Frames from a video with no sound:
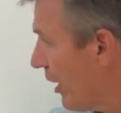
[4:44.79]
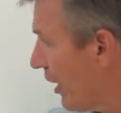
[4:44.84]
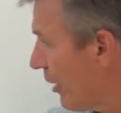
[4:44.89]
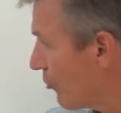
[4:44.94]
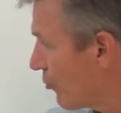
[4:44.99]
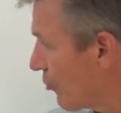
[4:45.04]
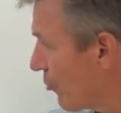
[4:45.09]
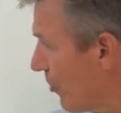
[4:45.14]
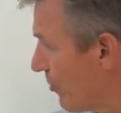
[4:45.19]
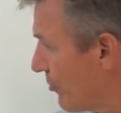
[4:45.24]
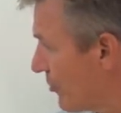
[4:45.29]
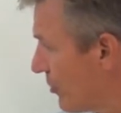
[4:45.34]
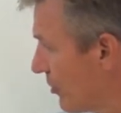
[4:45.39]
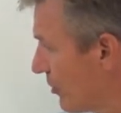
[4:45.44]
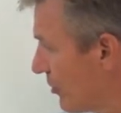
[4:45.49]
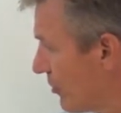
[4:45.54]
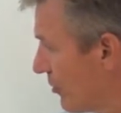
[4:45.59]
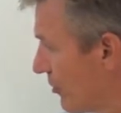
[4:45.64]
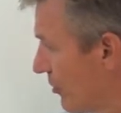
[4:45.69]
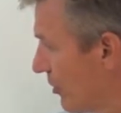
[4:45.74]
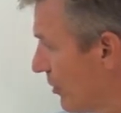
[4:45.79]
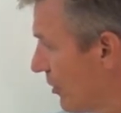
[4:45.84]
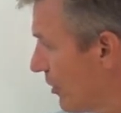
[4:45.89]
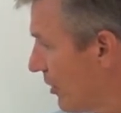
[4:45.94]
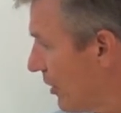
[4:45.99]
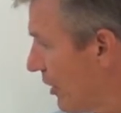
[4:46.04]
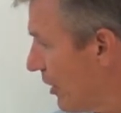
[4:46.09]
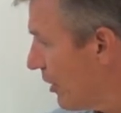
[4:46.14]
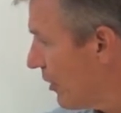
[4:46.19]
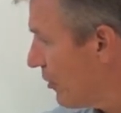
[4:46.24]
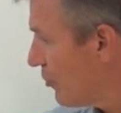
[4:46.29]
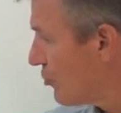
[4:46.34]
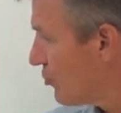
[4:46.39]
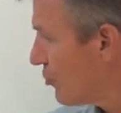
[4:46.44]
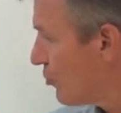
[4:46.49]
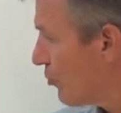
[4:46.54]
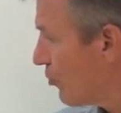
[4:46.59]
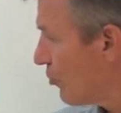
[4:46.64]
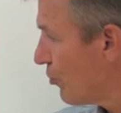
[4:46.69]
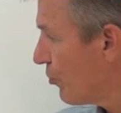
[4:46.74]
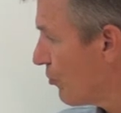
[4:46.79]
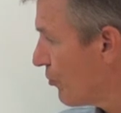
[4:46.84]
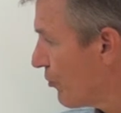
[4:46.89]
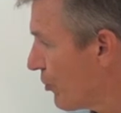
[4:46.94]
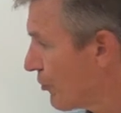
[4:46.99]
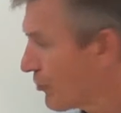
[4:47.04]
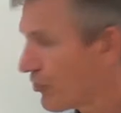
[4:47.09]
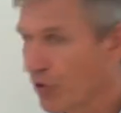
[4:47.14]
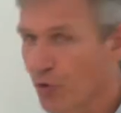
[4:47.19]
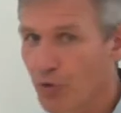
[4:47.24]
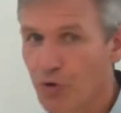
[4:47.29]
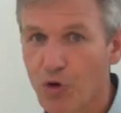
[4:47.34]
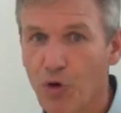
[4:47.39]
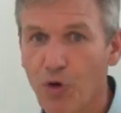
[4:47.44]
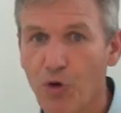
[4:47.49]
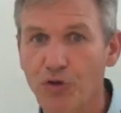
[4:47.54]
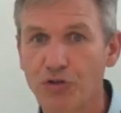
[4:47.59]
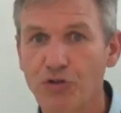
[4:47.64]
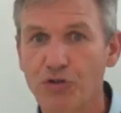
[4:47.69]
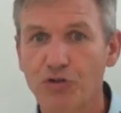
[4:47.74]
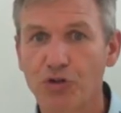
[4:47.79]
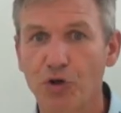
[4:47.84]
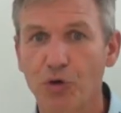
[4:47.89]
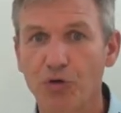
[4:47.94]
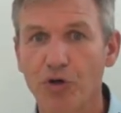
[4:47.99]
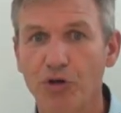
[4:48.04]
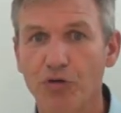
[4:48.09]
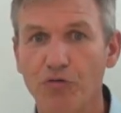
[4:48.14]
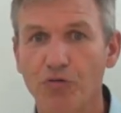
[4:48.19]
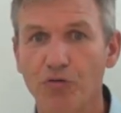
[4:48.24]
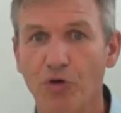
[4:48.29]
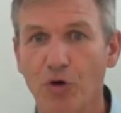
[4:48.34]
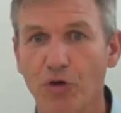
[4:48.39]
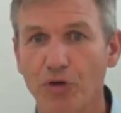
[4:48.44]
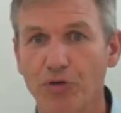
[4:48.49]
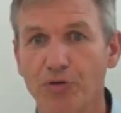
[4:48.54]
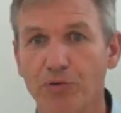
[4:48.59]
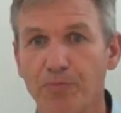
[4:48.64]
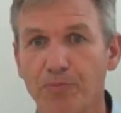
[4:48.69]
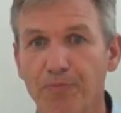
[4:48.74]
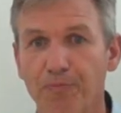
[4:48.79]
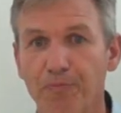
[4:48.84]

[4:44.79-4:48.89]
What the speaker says: encrypted into the so-called token vault.